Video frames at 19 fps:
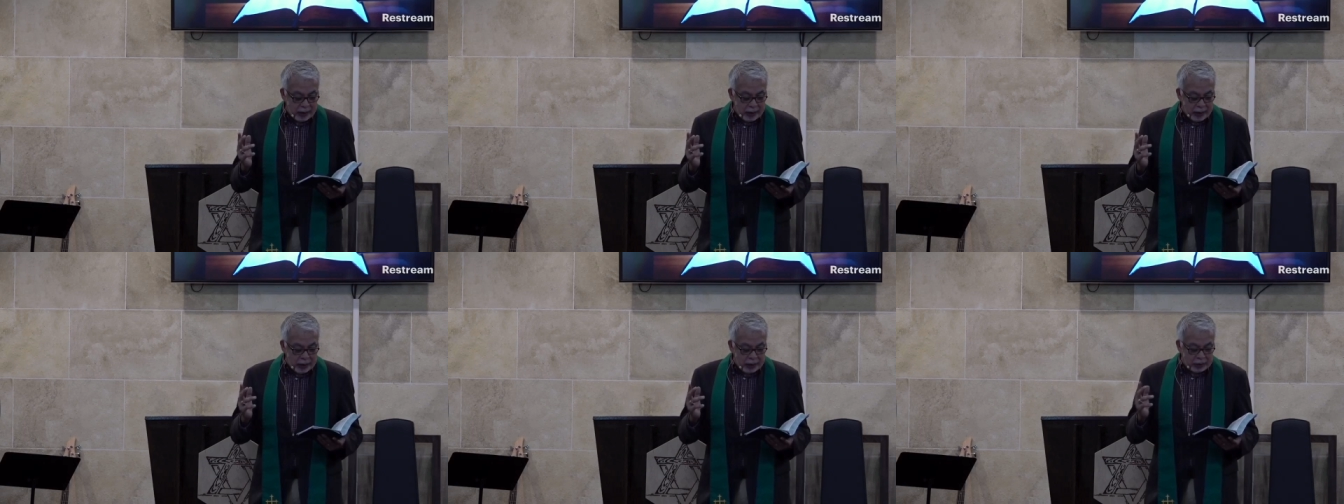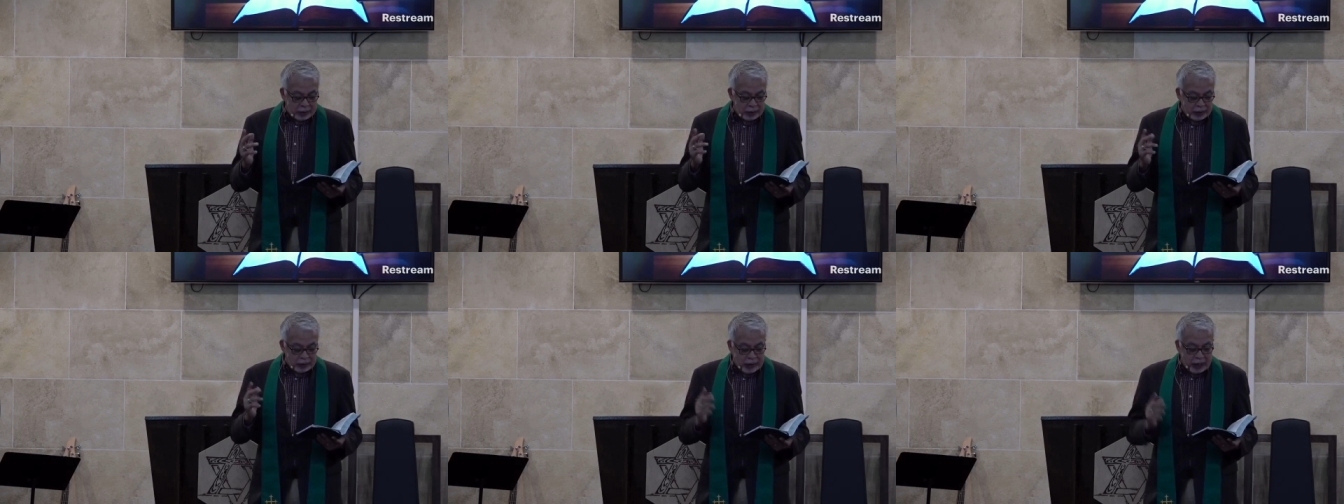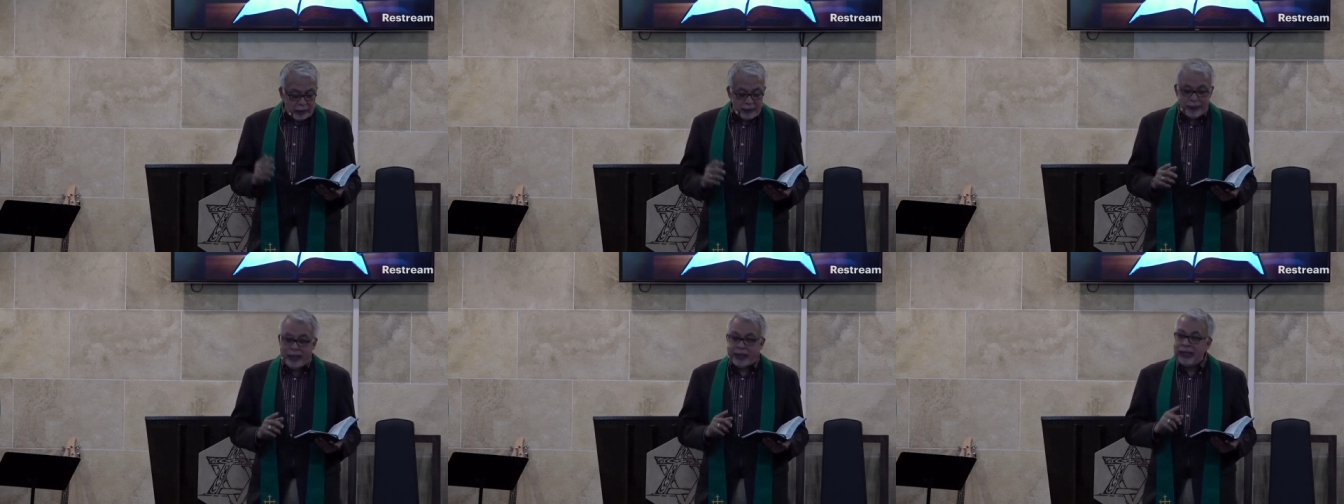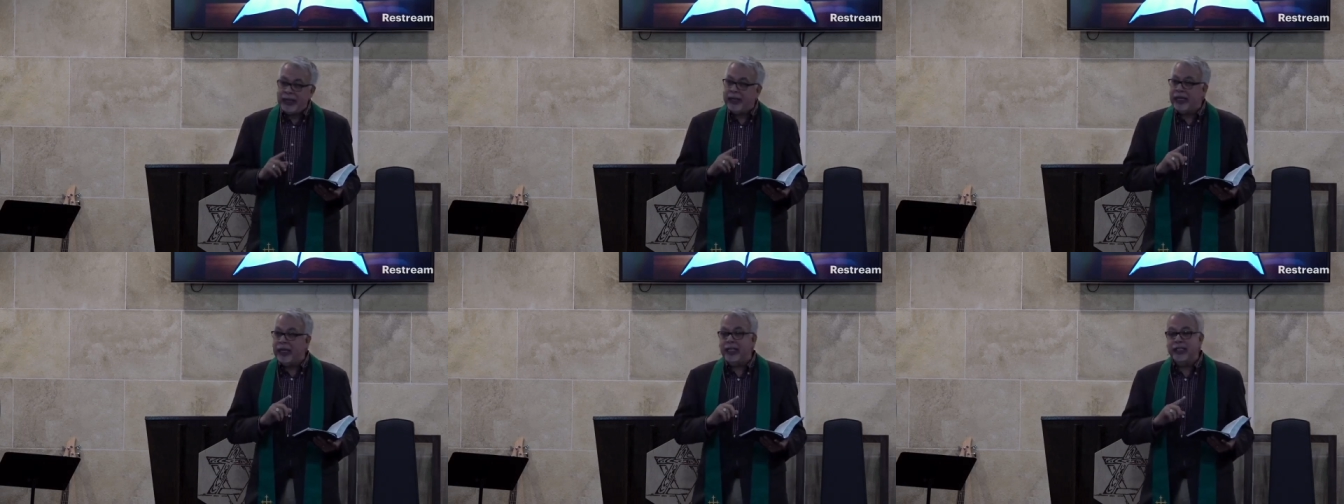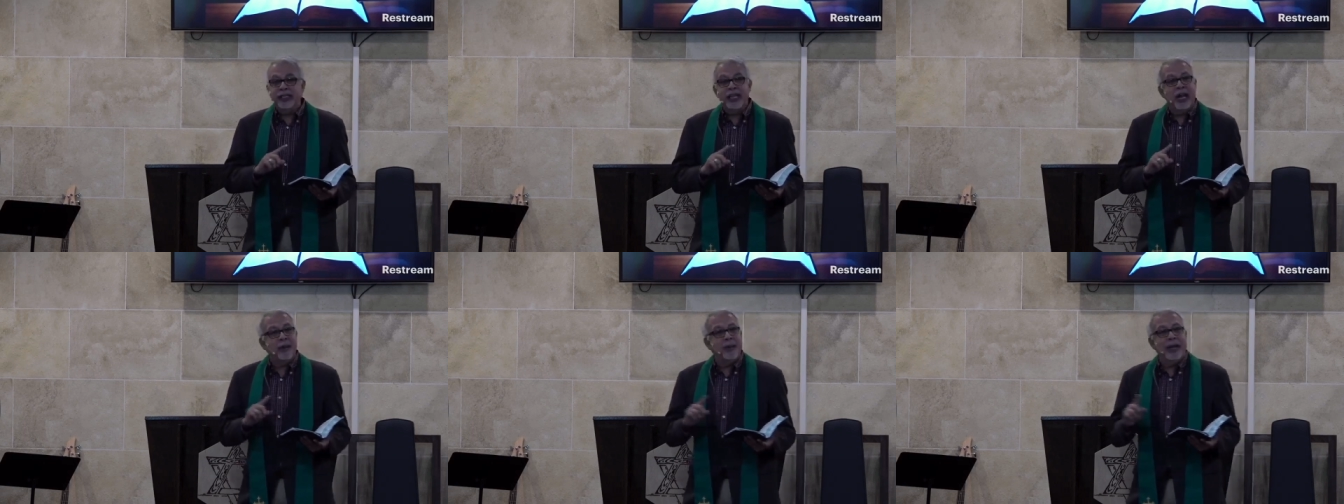Something that does
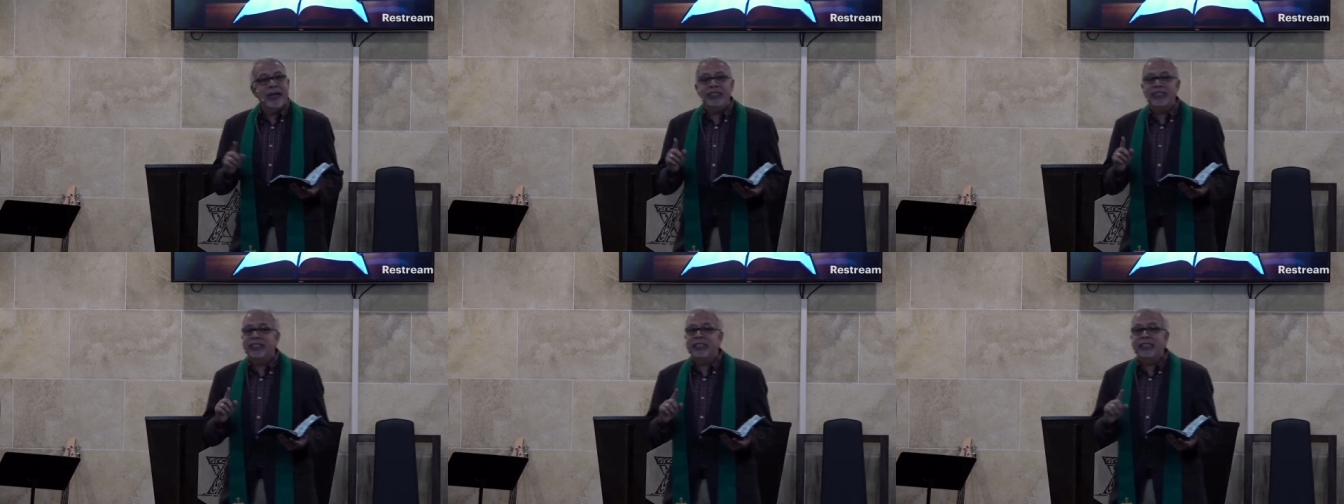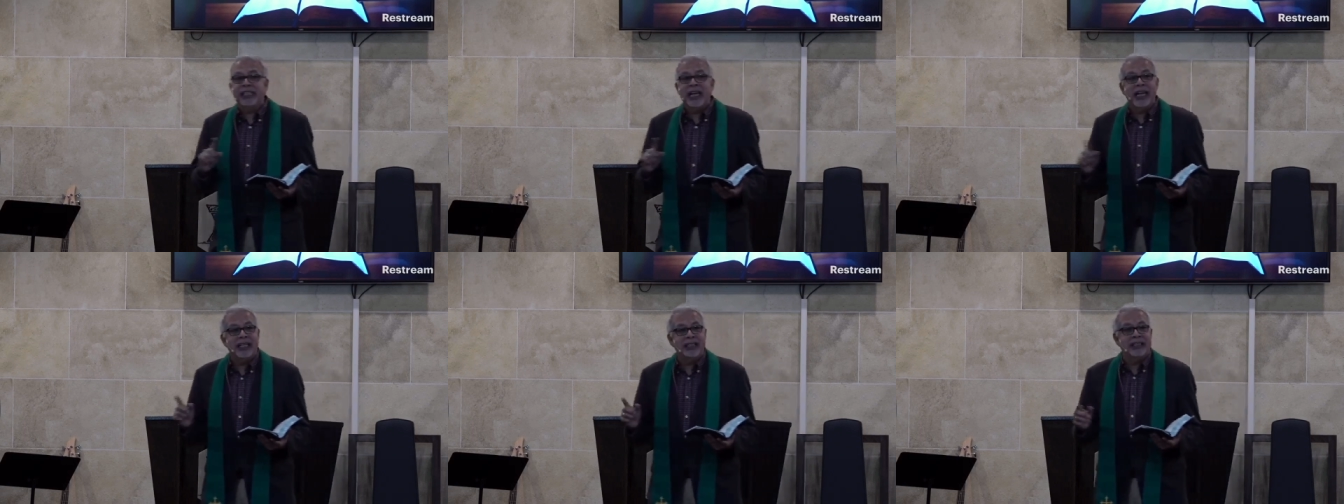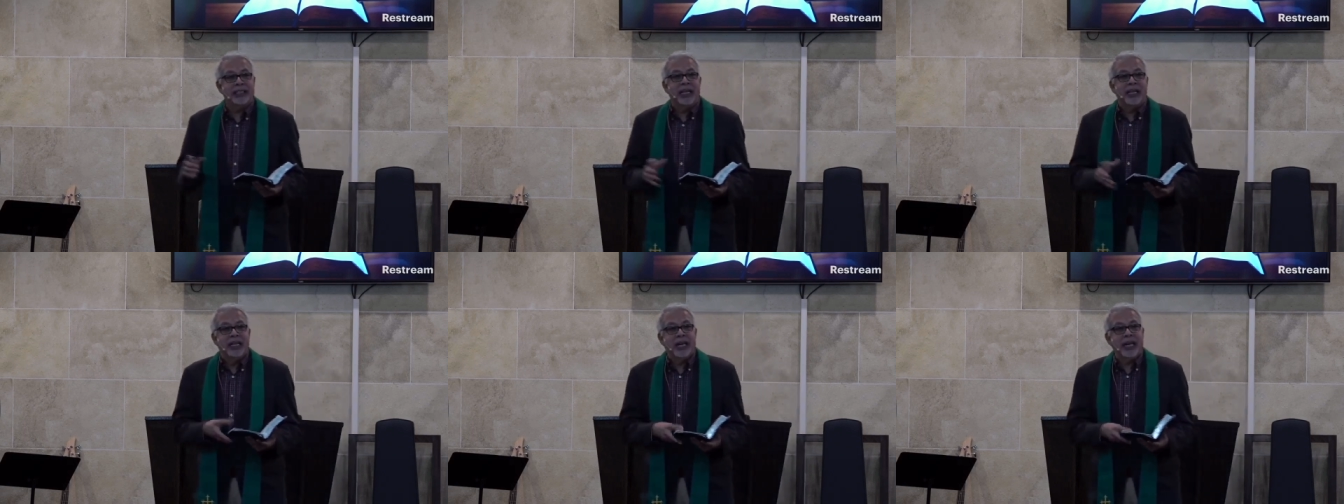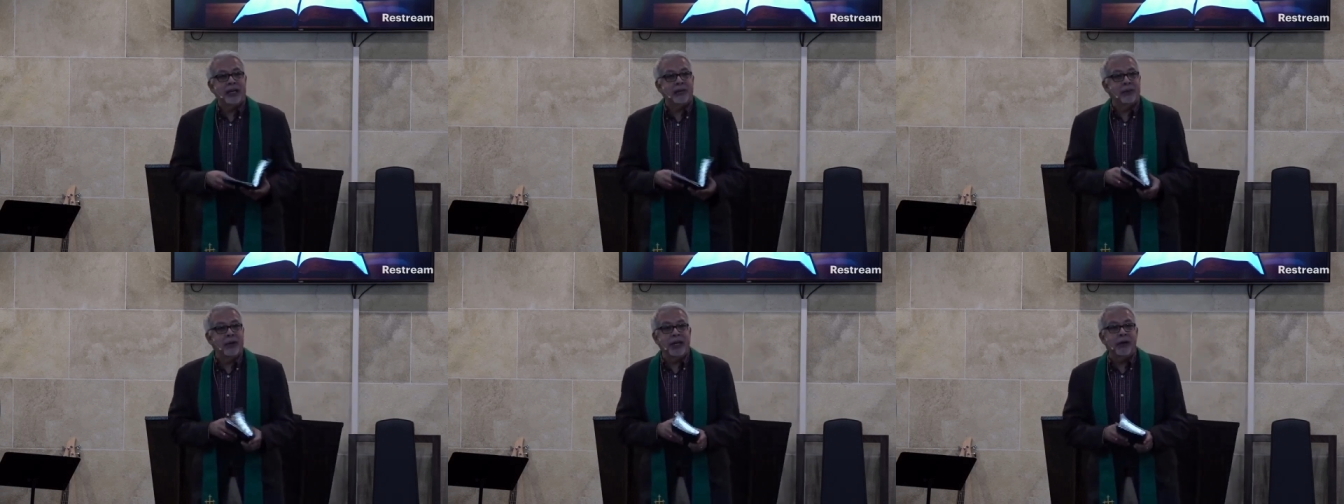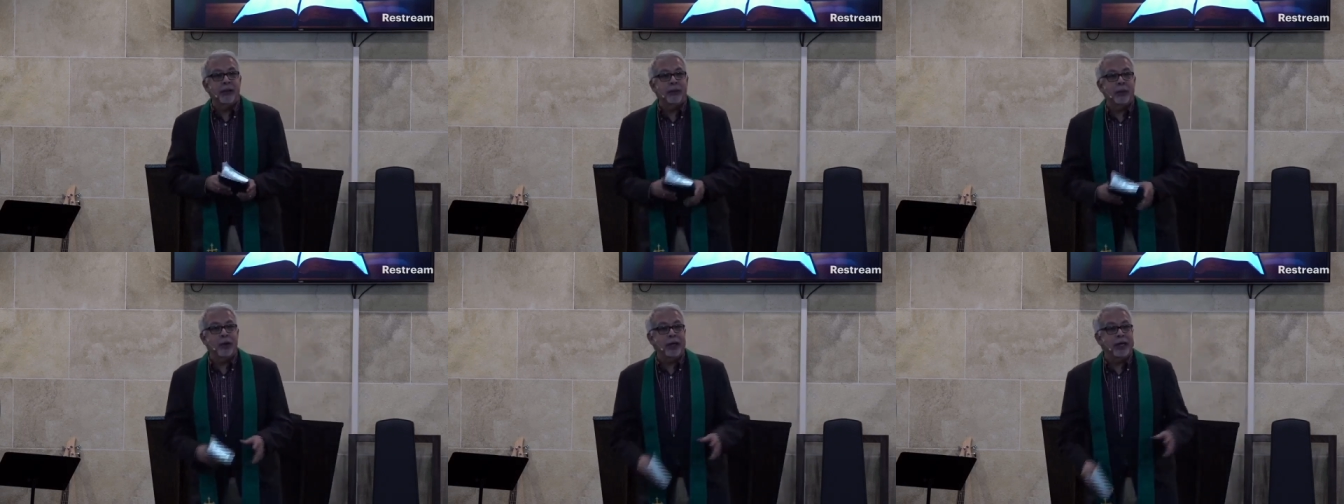not make sense. Like little
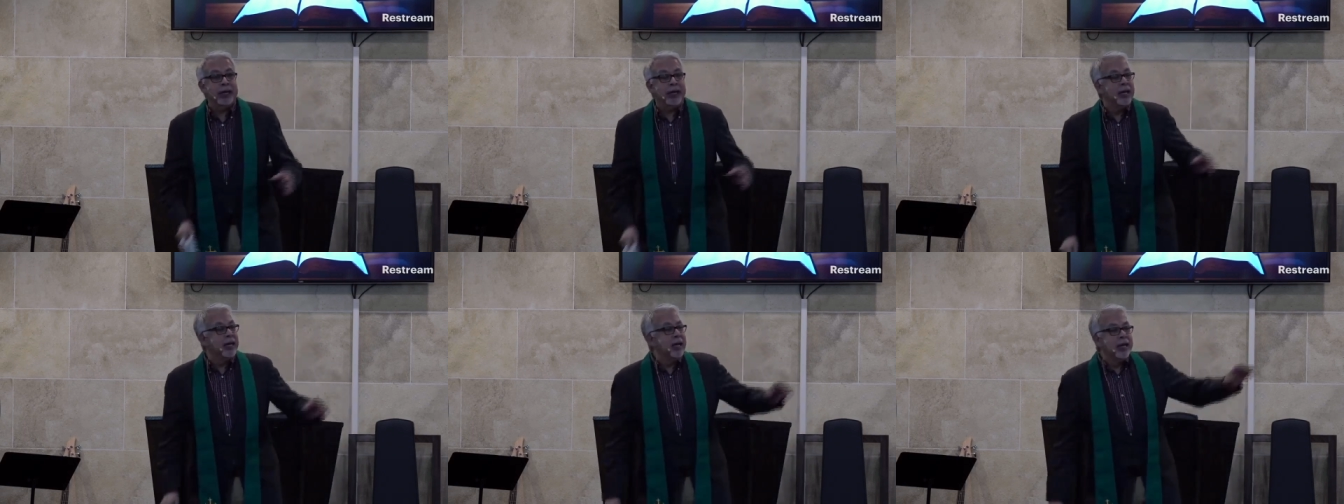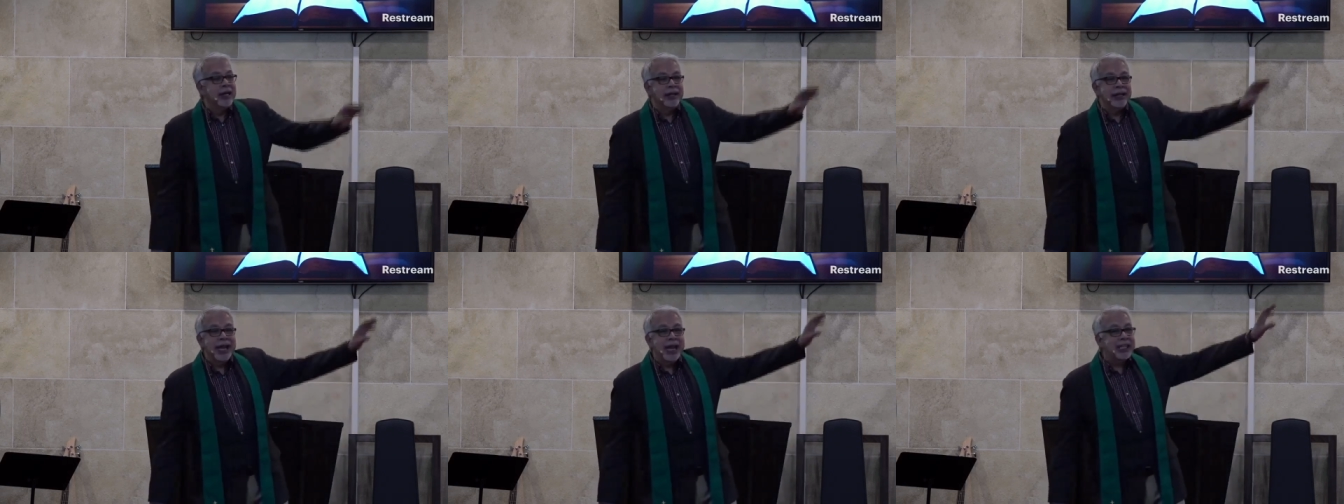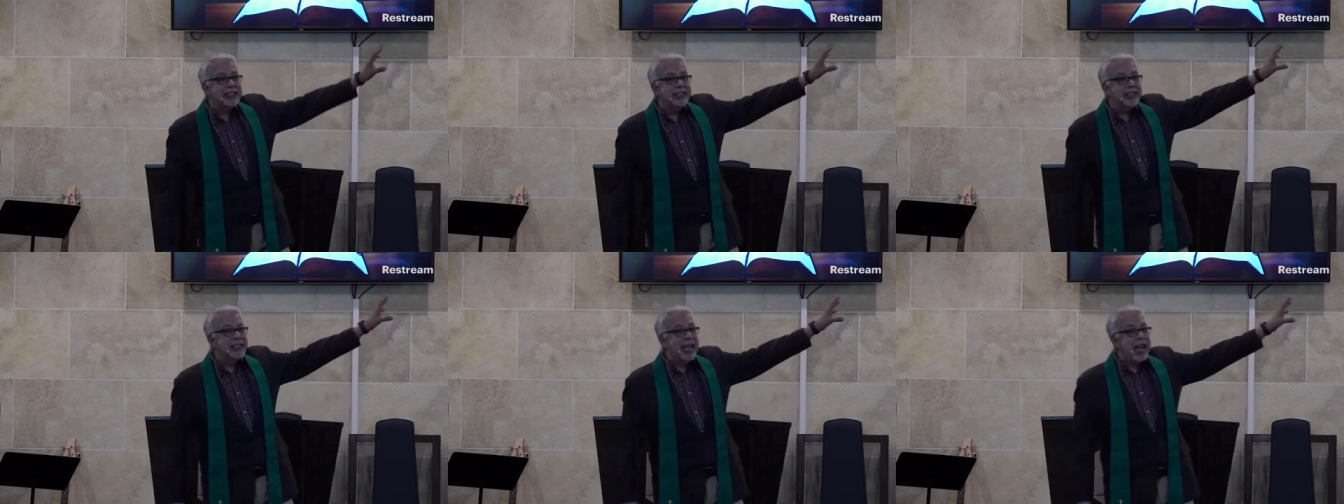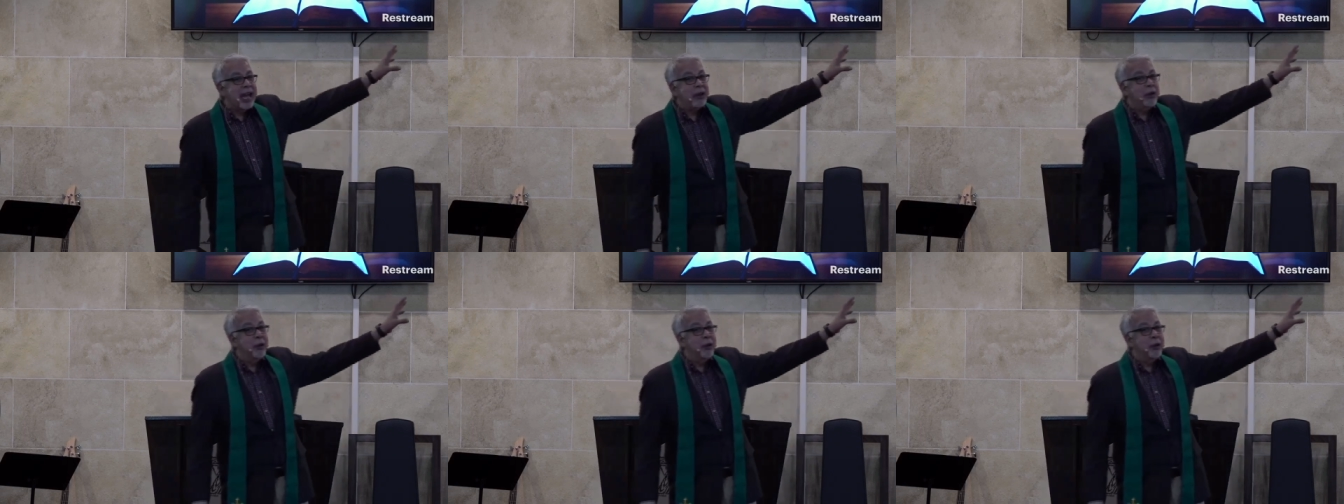Brookie, that shadow